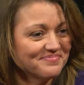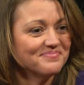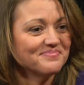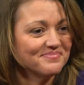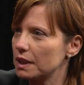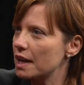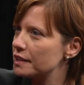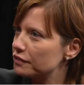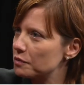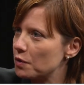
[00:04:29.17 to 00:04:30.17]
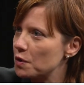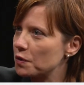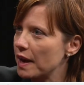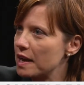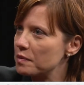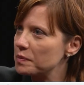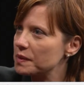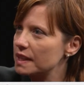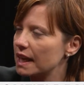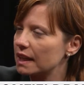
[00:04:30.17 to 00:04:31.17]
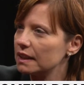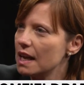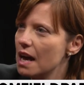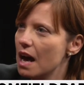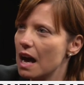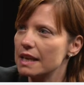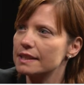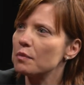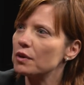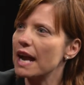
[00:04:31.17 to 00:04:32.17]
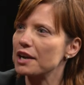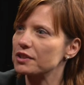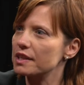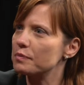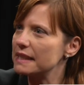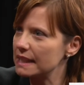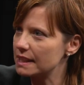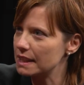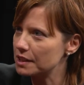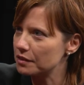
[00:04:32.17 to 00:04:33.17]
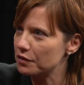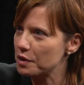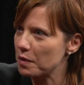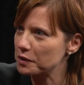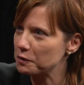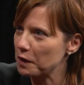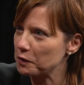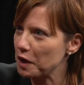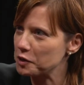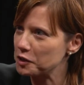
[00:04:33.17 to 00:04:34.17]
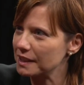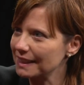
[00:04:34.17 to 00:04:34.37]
So a lot of different programs, and summer actually the busy season for the Parks and Recreation.